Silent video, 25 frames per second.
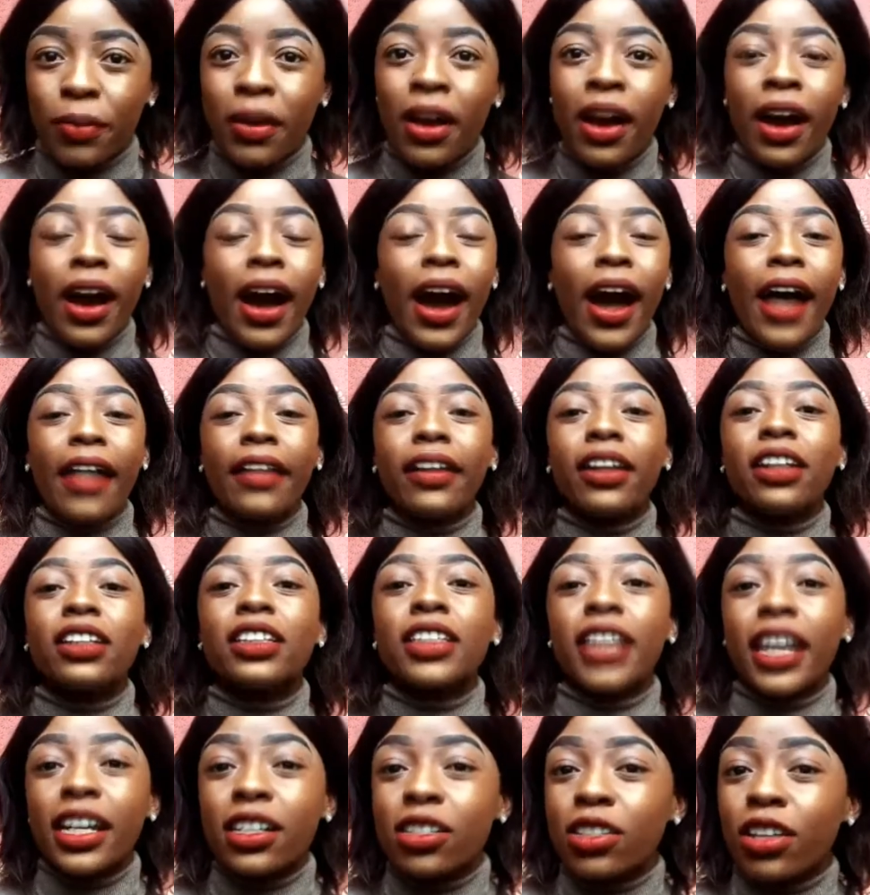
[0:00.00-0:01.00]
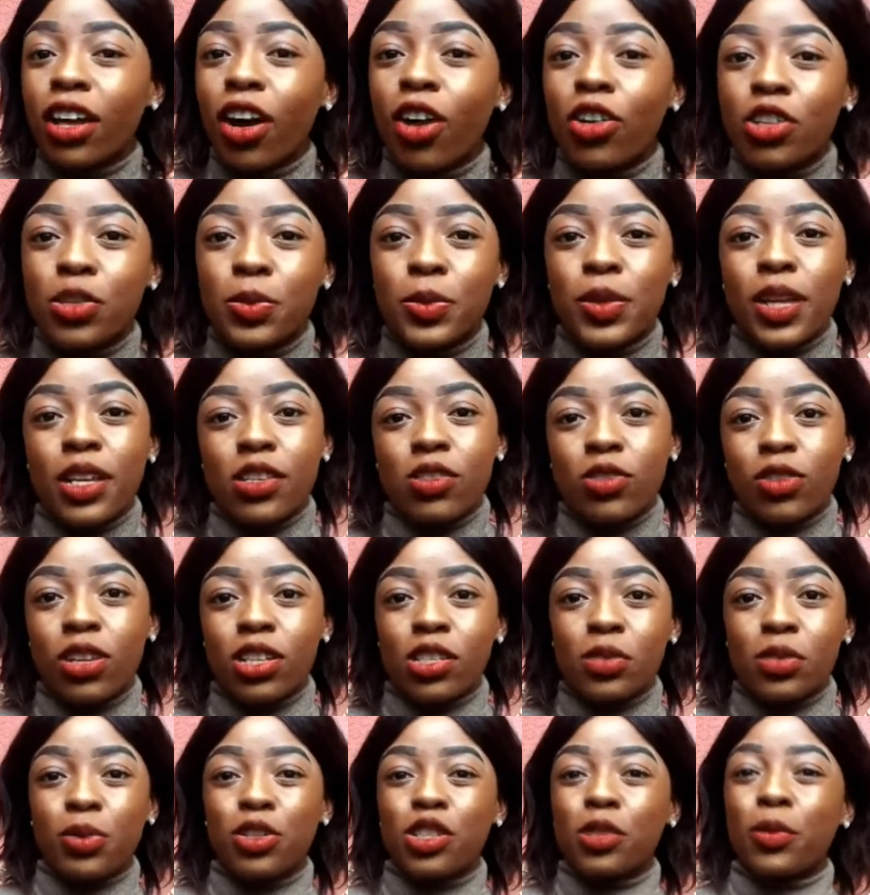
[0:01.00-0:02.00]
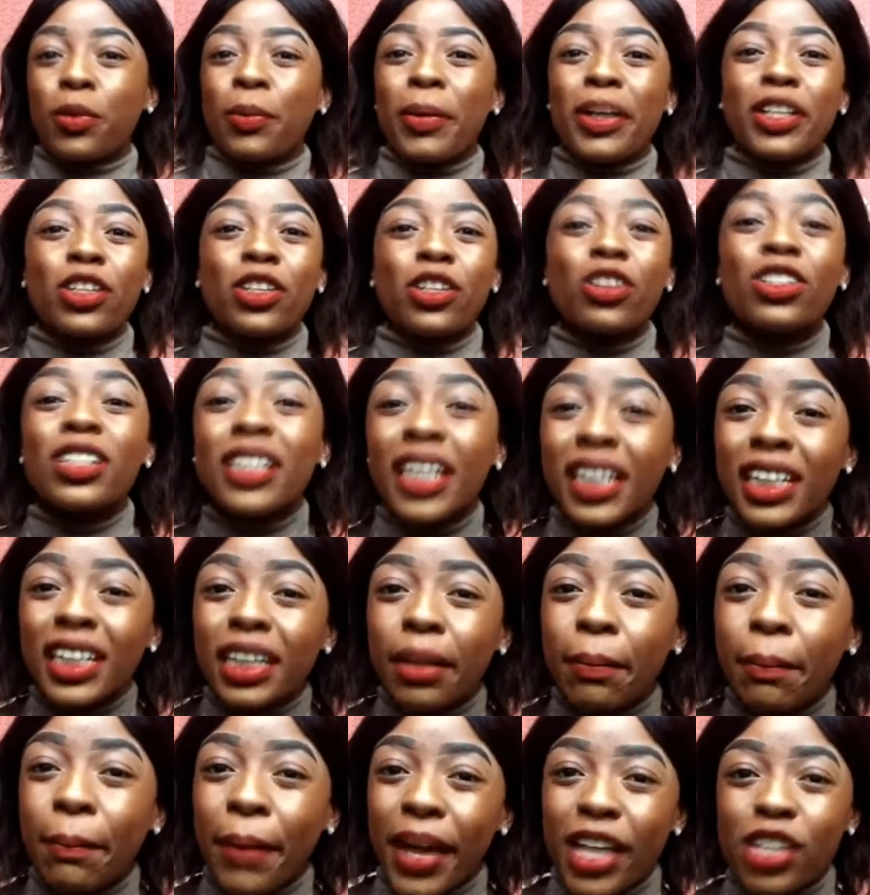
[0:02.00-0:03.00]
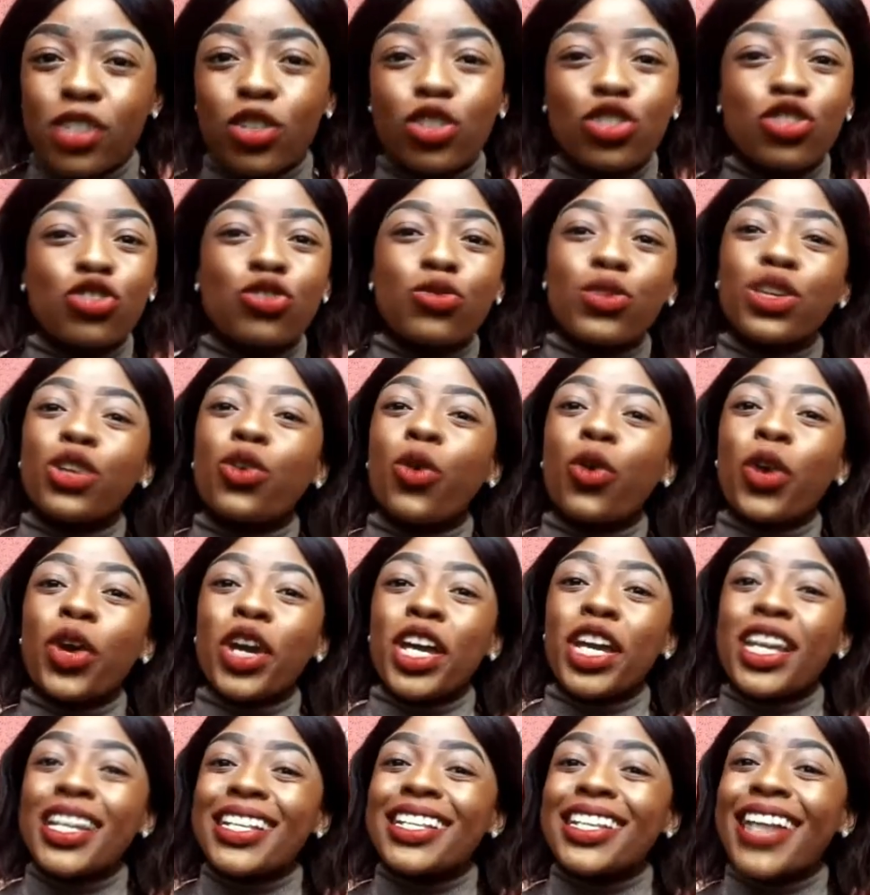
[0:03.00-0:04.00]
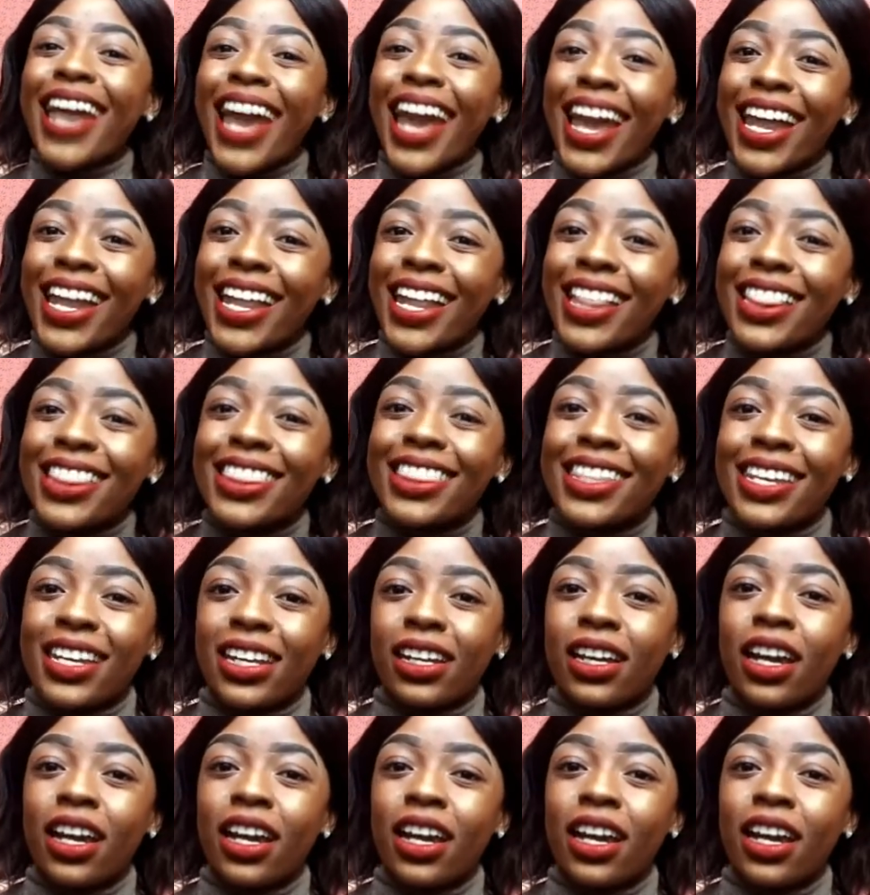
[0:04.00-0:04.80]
And then get to the hospital as soon as possible, but don't let the person drink or eat anything,